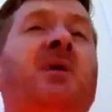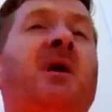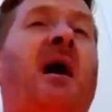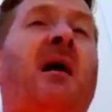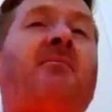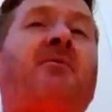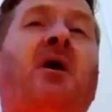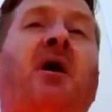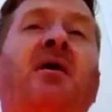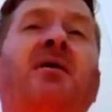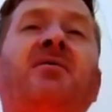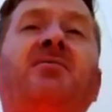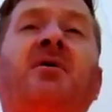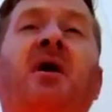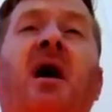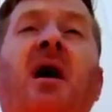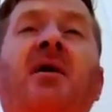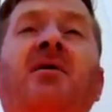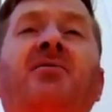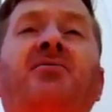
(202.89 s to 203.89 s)
I've gone as
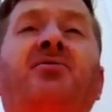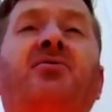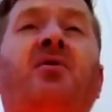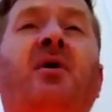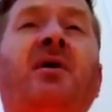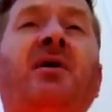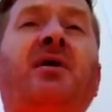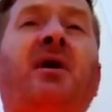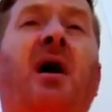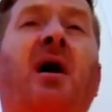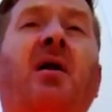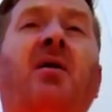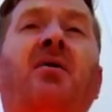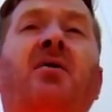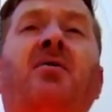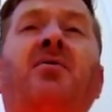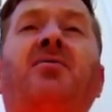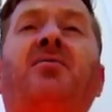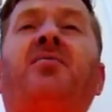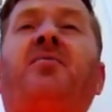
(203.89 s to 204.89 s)
high as
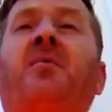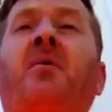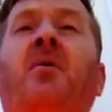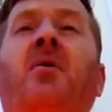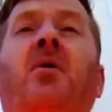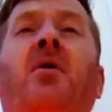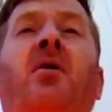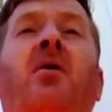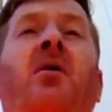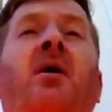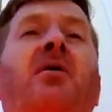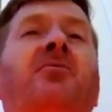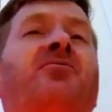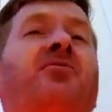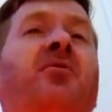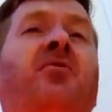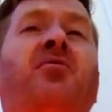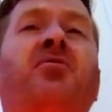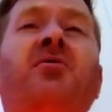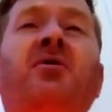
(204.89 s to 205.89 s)
$20 for
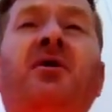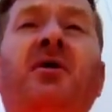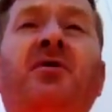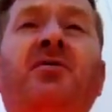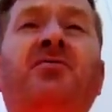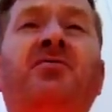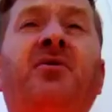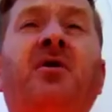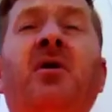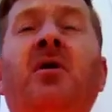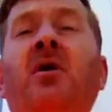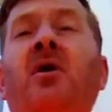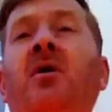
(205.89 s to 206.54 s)
toothless,